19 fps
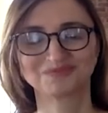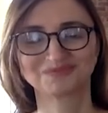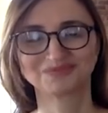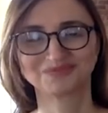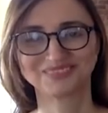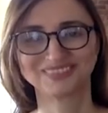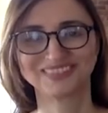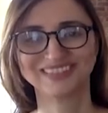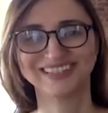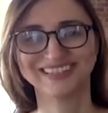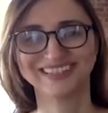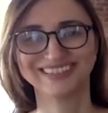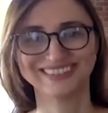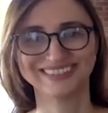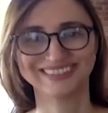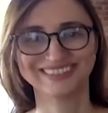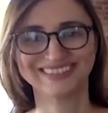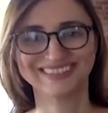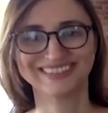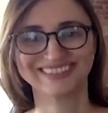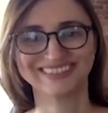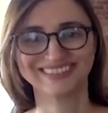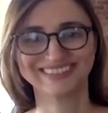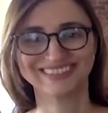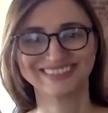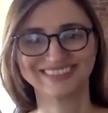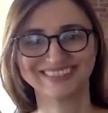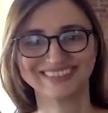
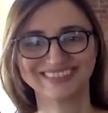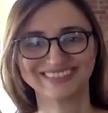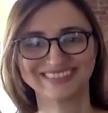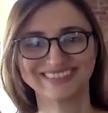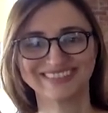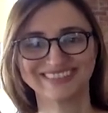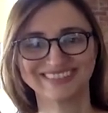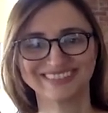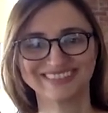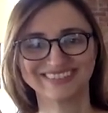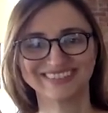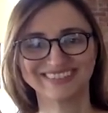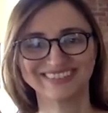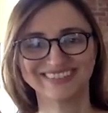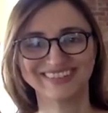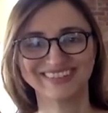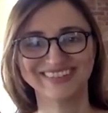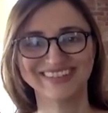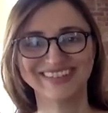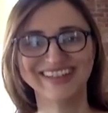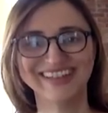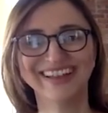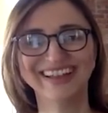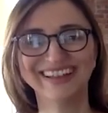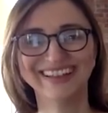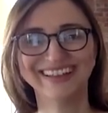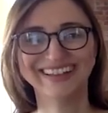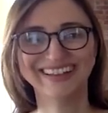
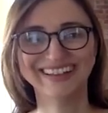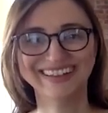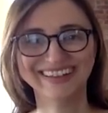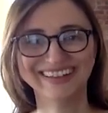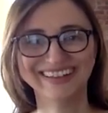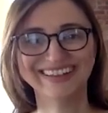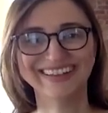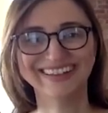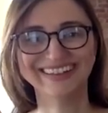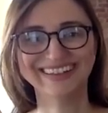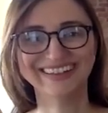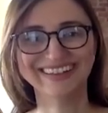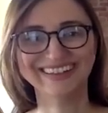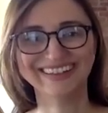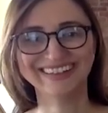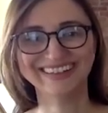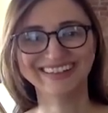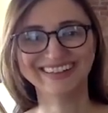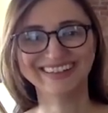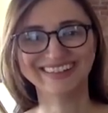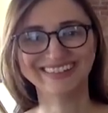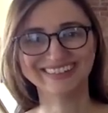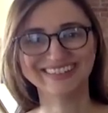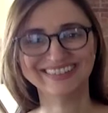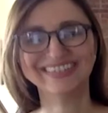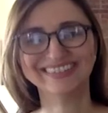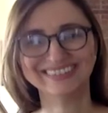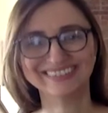
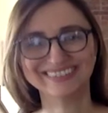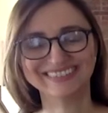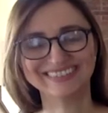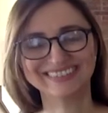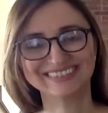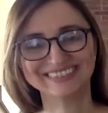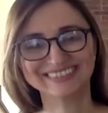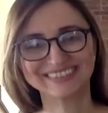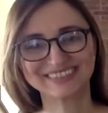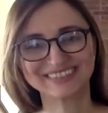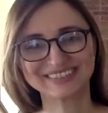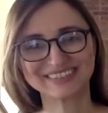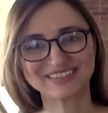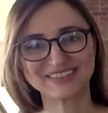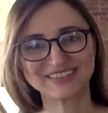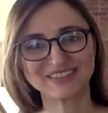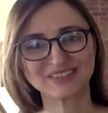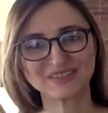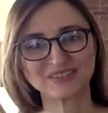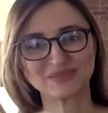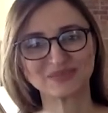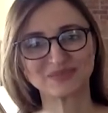[no speech]